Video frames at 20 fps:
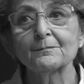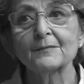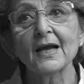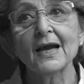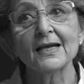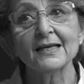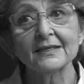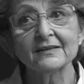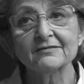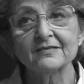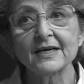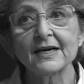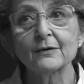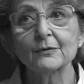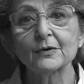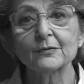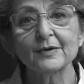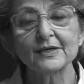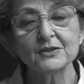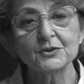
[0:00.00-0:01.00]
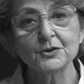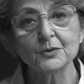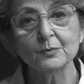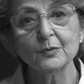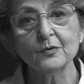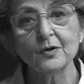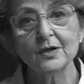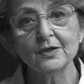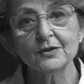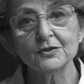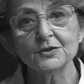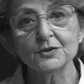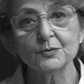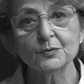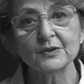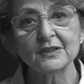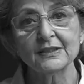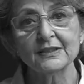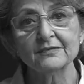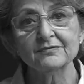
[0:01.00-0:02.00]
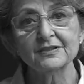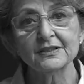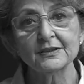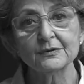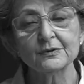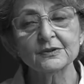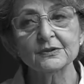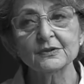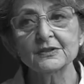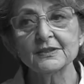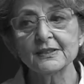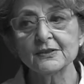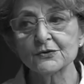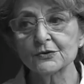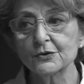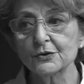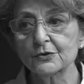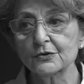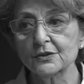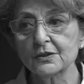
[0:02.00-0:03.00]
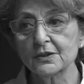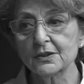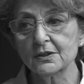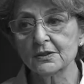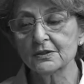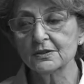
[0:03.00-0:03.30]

I live now in Rancho Mirage. We live here in the desert